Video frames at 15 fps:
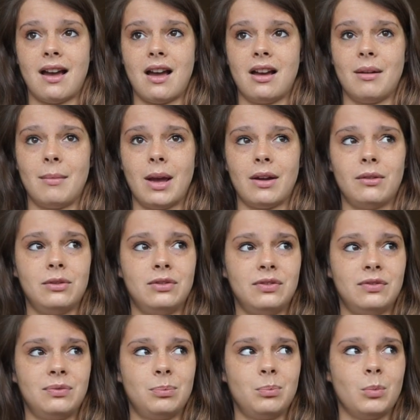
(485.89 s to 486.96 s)
I
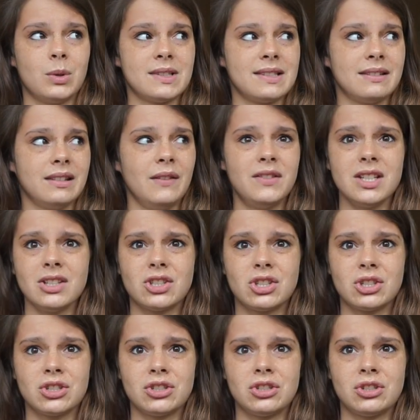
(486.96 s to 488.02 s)
was lifting
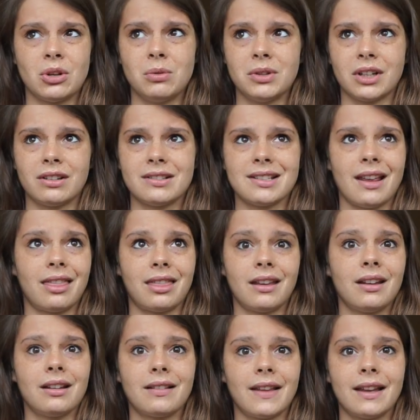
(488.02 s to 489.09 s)
shoulders, I
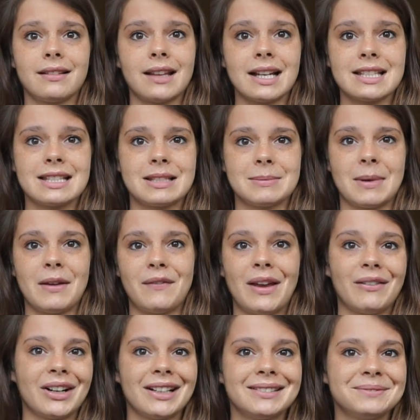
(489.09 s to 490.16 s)
think, like that's my
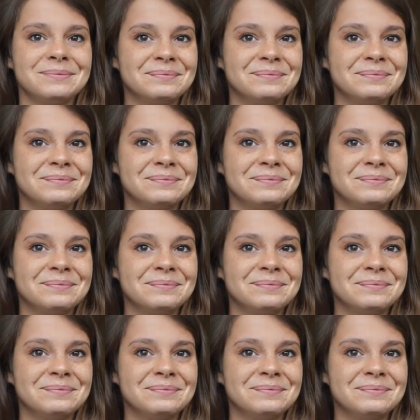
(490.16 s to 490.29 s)
favorite.